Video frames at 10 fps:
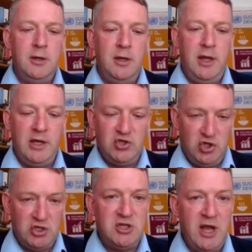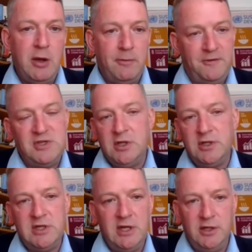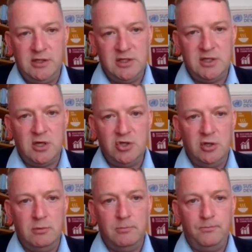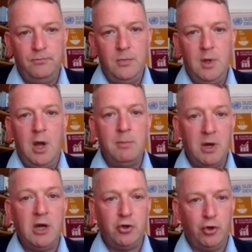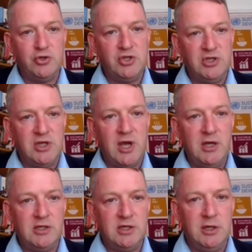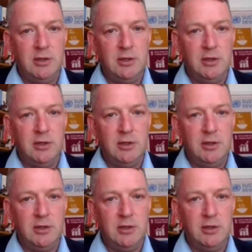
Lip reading: It's just to help facilitate the discussion across society.